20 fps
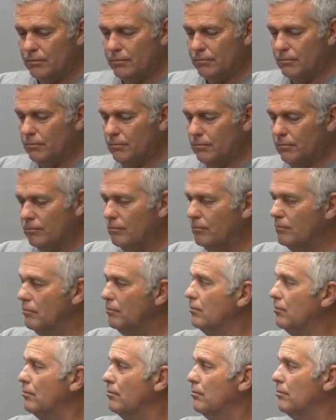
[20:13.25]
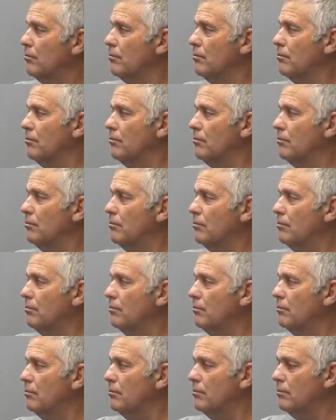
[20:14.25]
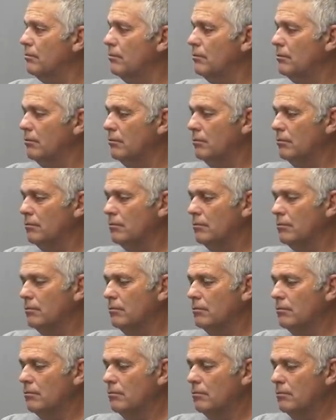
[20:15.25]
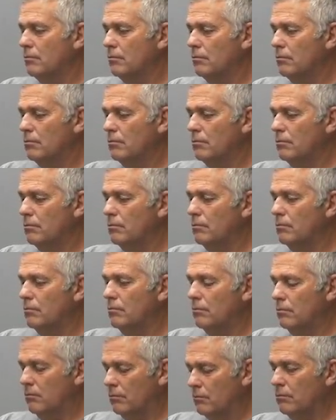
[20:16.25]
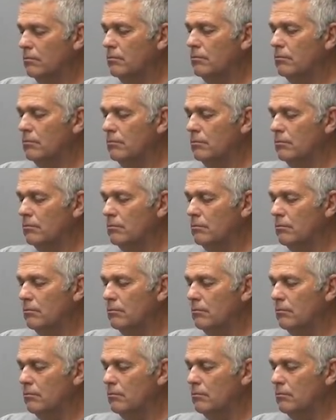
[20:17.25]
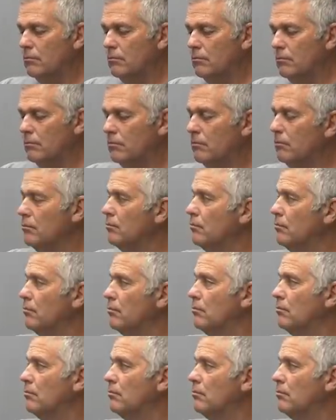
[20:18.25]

(silent)